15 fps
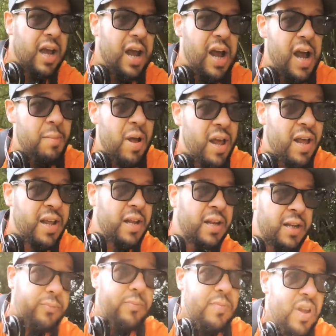
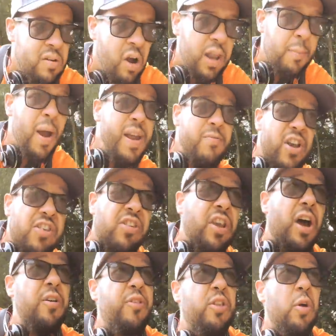The main
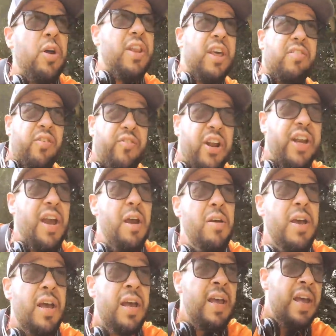reason though for doing this
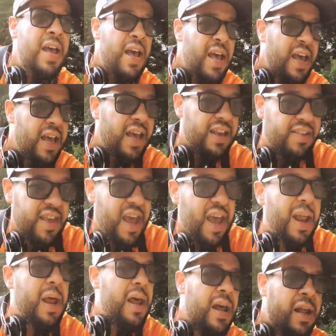video is
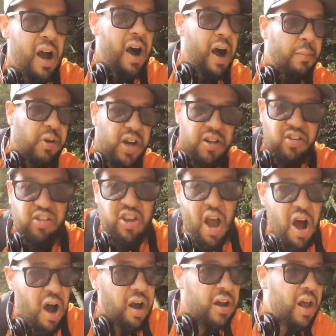that I'm going to
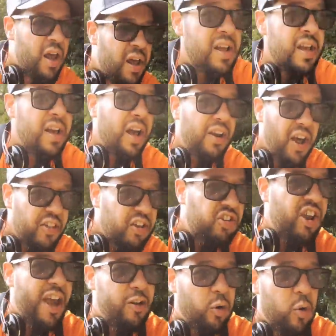start another
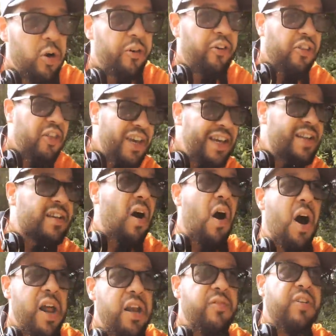channel for these
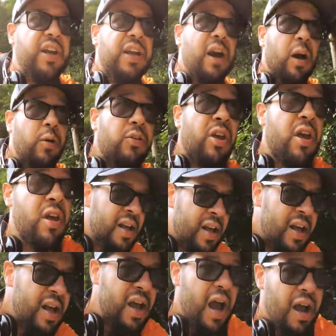kind of videos.
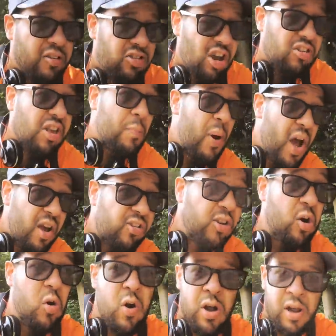Just a
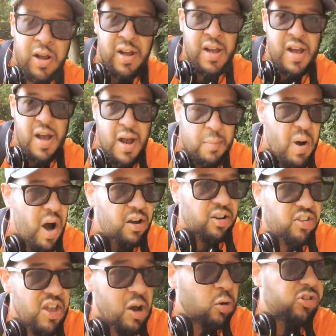personal
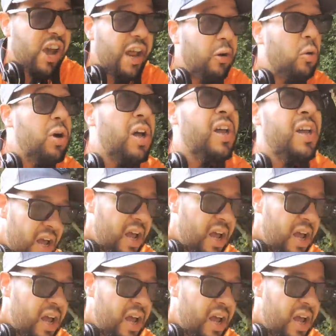Marcus Neil channel.